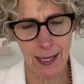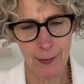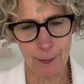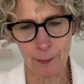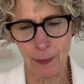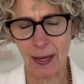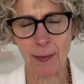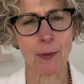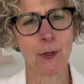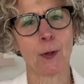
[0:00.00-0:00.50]

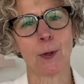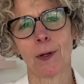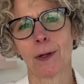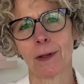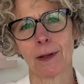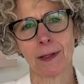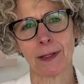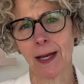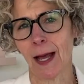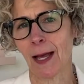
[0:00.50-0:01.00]
baby oil
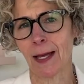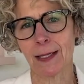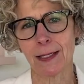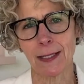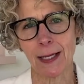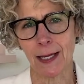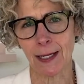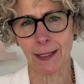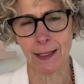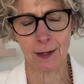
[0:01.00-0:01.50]
and
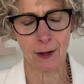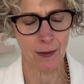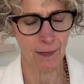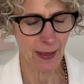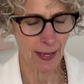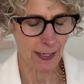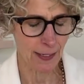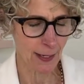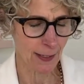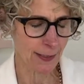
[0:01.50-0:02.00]
iodine and all
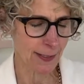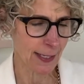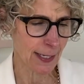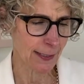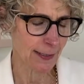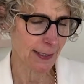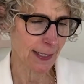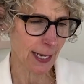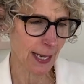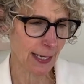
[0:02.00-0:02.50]
that
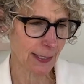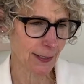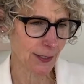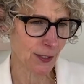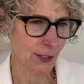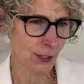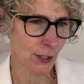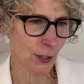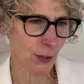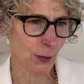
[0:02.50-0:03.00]
nonsense. And
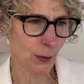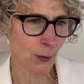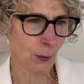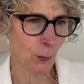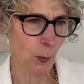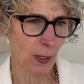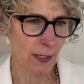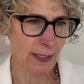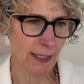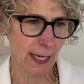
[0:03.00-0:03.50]
so
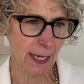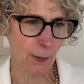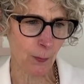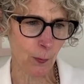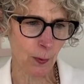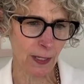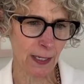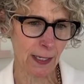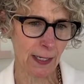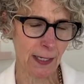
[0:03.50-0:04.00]
one day
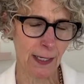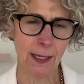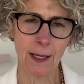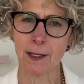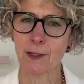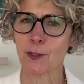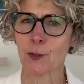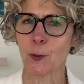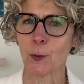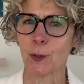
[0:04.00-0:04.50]
we
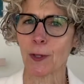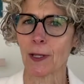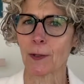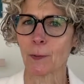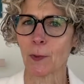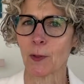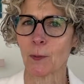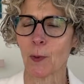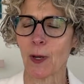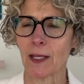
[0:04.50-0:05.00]
cut school and
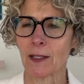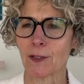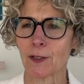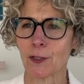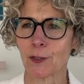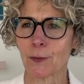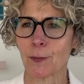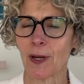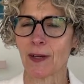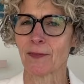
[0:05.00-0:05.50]
we went
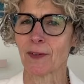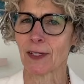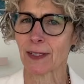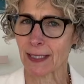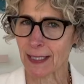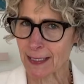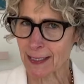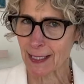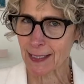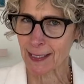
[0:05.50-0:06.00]
to my friend
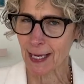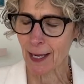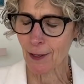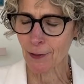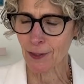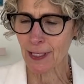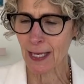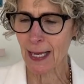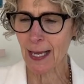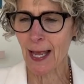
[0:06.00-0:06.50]
Lisa's
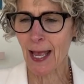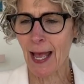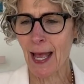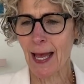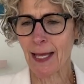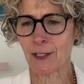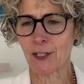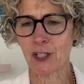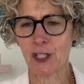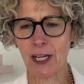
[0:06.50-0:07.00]
house,
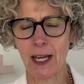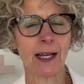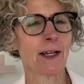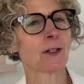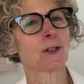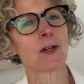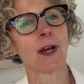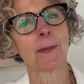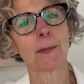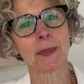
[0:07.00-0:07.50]
and she had a
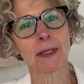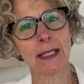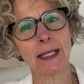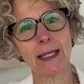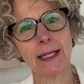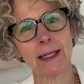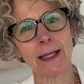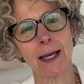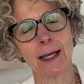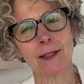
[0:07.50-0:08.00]

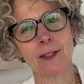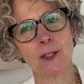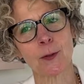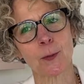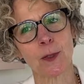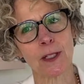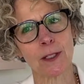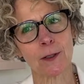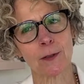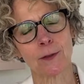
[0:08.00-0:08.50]
trampoline. And so
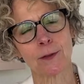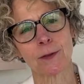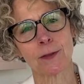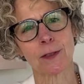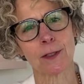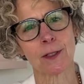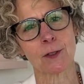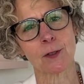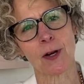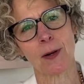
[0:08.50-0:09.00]
we used
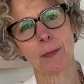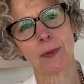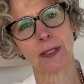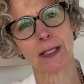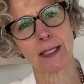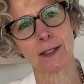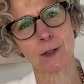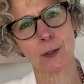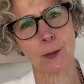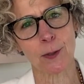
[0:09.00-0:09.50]
the
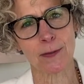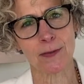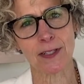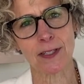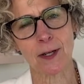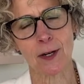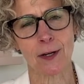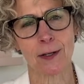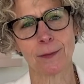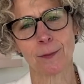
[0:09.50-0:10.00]
trampoline sort of as
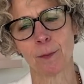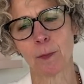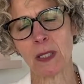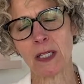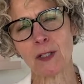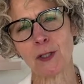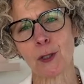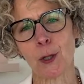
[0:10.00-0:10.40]
our beach